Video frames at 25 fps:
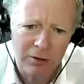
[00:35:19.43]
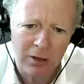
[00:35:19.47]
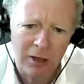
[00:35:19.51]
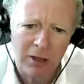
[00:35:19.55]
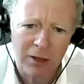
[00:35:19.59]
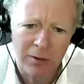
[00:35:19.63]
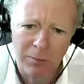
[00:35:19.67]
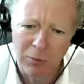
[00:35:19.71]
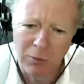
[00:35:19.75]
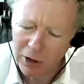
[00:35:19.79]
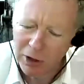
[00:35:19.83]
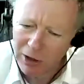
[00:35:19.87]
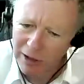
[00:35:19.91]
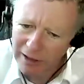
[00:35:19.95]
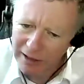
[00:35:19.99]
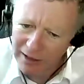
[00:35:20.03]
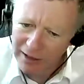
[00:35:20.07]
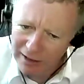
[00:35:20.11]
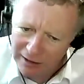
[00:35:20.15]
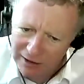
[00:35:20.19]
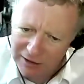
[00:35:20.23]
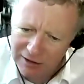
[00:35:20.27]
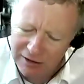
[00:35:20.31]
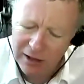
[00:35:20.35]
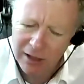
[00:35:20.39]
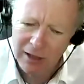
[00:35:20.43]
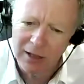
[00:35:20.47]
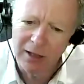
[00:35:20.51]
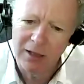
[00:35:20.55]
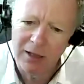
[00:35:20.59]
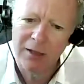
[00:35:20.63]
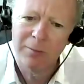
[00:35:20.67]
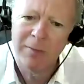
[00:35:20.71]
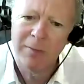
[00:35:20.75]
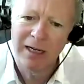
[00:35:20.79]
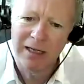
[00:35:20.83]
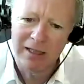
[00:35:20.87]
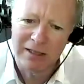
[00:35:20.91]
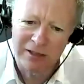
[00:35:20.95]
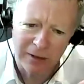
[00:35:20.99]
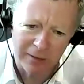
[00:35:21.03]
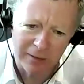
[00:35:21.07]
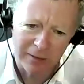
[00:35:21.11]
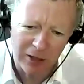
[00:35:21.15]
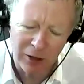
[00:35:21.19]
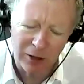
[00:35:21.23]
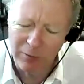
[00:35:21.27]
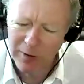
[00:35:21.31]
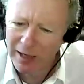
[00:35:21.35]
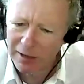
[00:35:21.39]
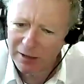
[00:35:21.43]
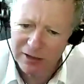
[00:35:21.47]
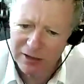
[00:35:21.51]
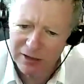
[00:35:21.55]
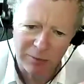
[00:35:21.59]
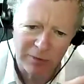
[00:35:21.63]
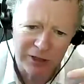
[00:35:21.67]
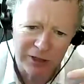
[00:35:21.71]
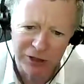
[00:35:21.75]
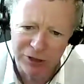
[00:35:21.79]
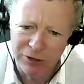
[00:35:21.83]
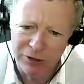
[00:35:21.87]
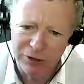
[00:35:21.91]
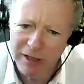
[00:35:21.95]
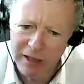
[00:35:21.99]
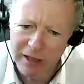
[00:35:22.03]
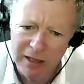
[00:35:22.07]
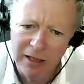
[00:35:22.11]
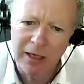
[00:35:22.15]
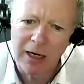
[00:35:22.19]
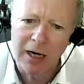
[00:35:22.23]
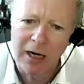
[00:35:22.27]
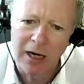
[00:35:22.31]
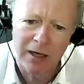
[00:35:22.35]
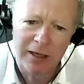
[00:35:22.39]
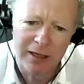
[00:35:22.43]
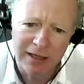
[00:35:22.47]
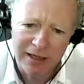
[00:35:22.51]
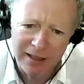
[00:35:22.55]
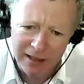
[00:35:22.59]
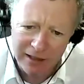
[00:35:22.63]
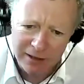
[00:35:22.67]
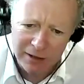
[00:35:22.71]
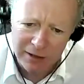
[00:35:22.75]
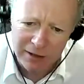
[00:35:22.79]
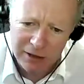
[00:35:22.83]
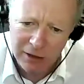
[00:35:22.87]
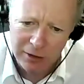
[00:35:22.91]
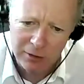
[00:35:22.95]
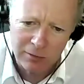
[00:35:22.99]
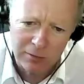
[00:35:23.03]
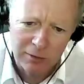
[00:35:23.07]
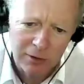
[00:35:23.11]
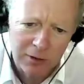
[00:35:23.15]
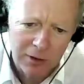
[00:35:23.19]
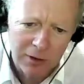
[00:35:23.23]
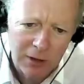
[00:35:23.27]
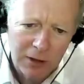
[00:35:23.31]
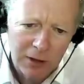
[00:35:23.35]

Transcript: And modeling is making something around somebody's unique needs. So